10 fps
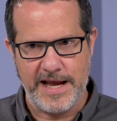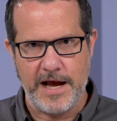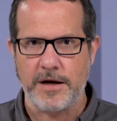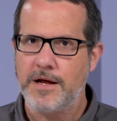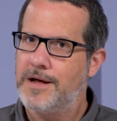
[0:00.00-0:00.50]

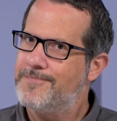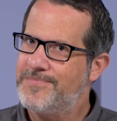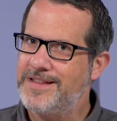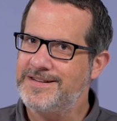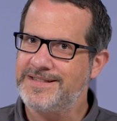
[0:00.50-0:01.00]
down.
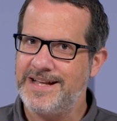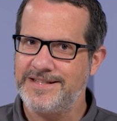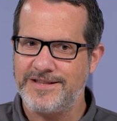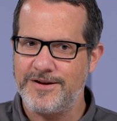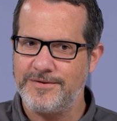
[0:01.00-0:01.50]
Other
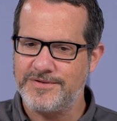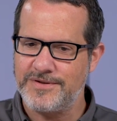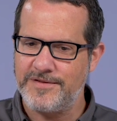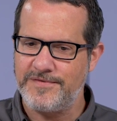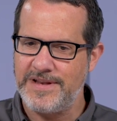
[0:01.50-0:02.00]
states, though,
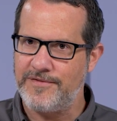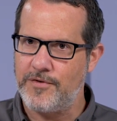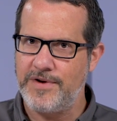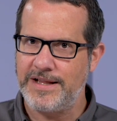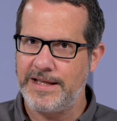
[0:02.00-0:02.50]
sort of
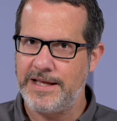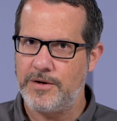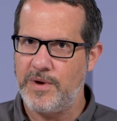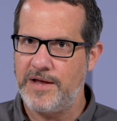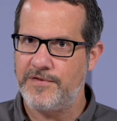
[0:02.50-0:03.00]
never really hit
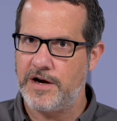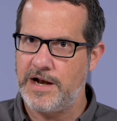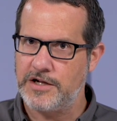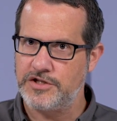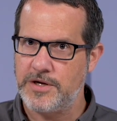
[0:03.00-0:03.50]
a wave and are
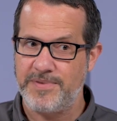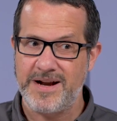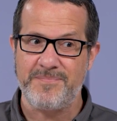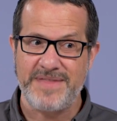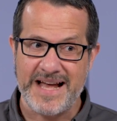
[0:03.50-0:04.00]
now
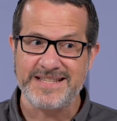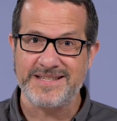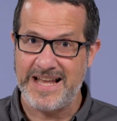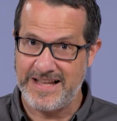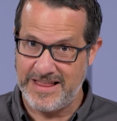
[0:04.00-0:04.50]
jumping up.
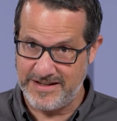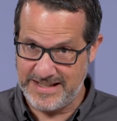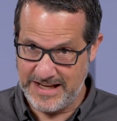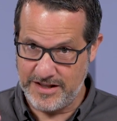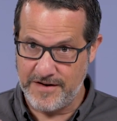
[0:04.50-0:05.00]
That's like they're
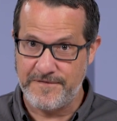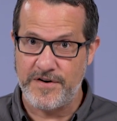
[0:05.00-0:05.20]
seeing their